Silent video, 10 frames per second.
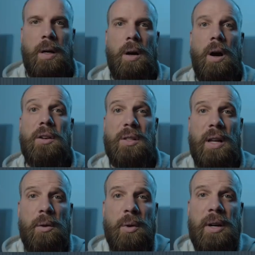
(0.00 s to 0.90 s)
All right, so
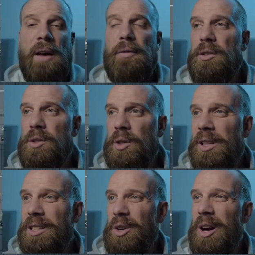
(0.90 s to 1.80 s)
now that we're in FL
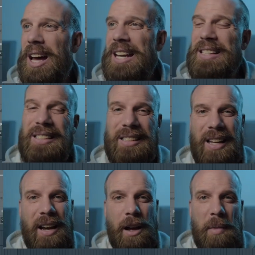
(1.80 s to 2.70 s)
Studio, let's go ahead and
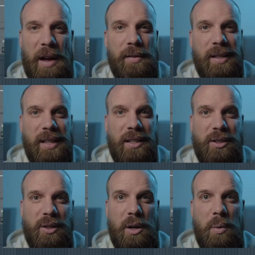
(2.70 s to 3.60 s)
set up everything
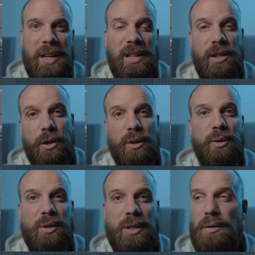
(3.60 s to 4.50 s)
so that we can
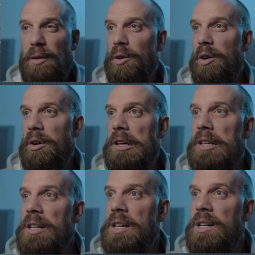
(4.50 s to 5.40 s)
use the vocoder.